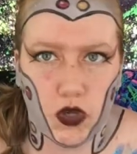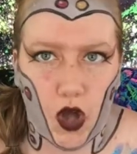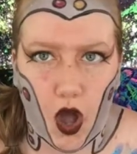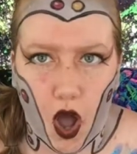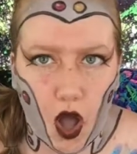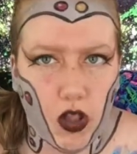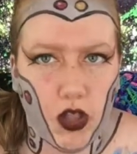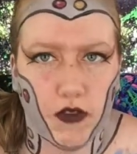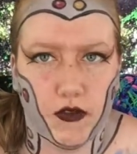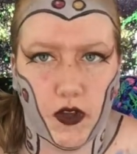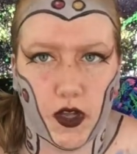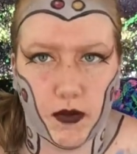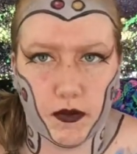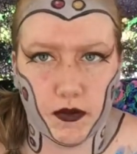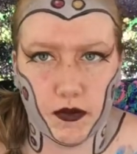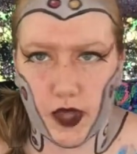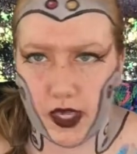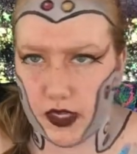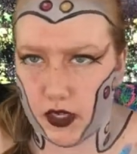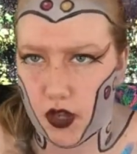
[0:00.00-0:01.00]
all of them,
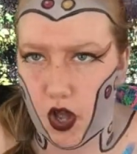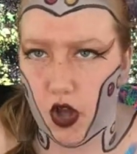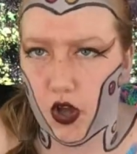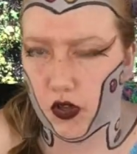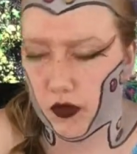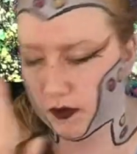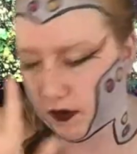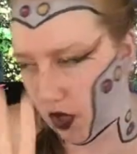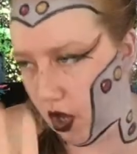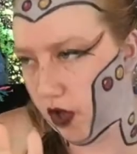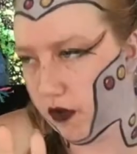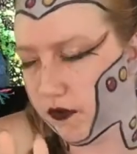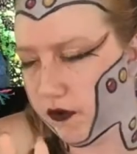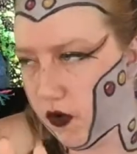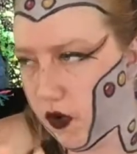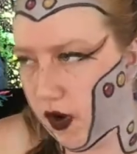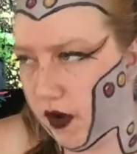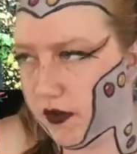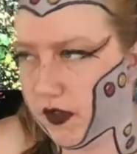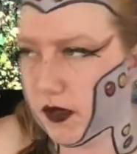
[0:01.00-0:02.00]
like all
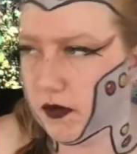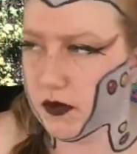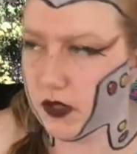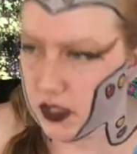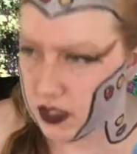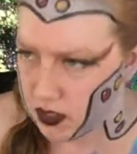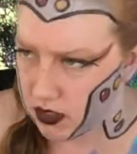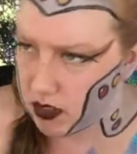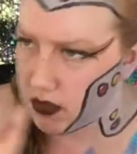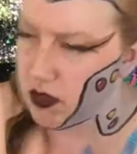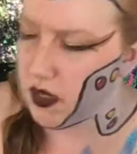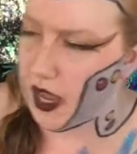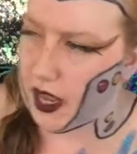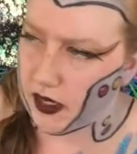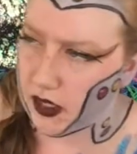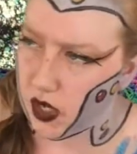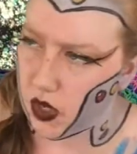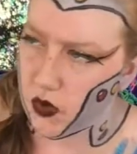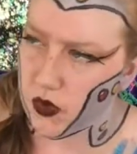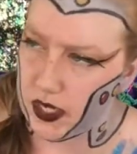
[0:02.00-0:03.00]
4 of them, because
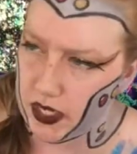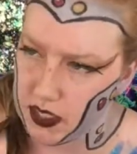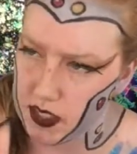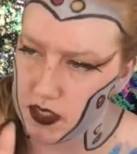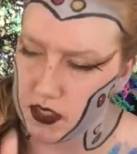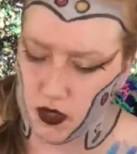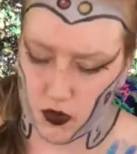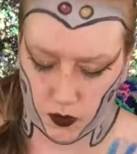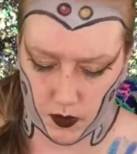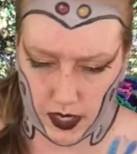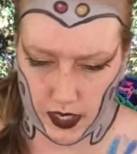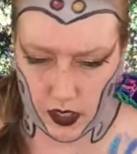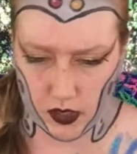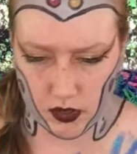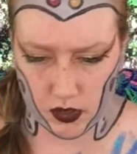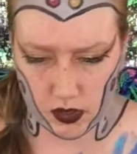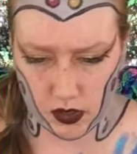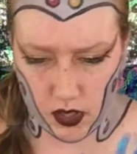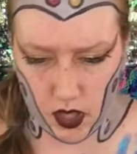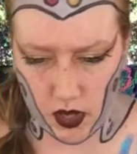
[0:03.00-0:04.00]
Echo is a
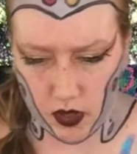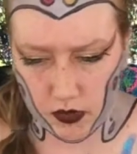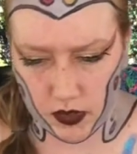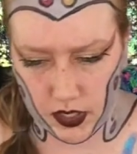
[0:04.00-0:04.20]
regular clone.